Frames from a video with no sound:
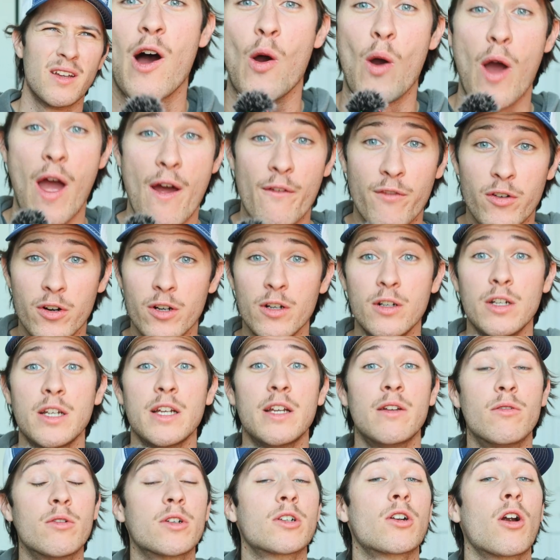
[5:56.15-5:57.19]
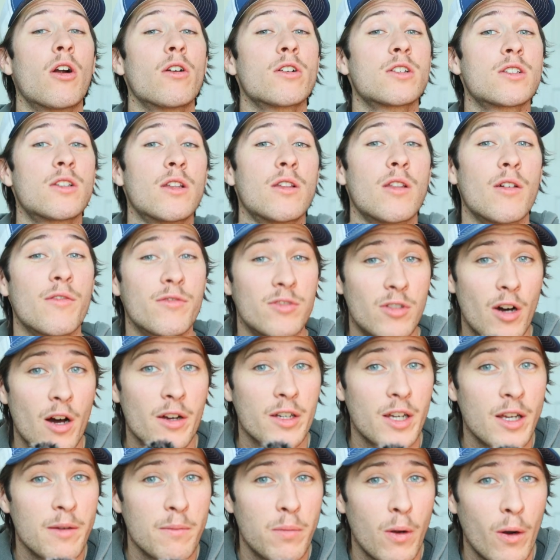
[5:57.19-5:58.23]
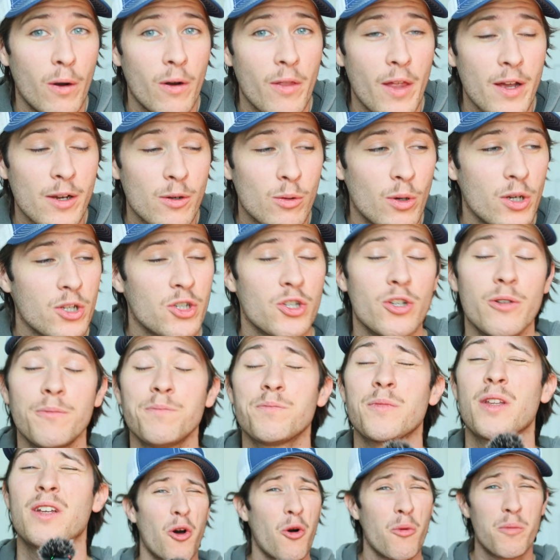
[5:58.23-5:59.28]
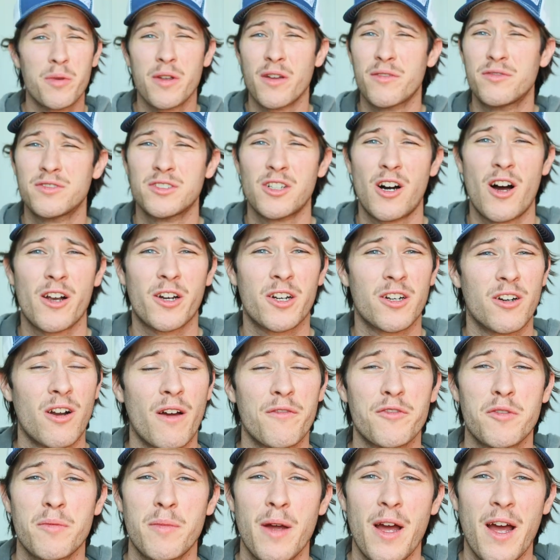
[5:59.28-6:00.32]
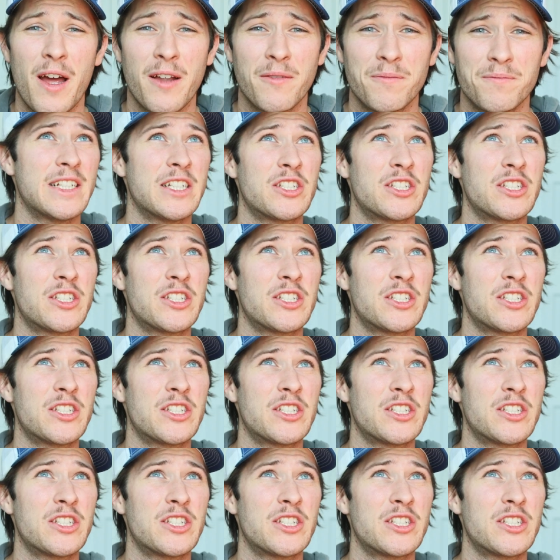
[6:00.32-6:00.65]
However, in regards to the vlogging part of that question, don't be a vlogger off the bat.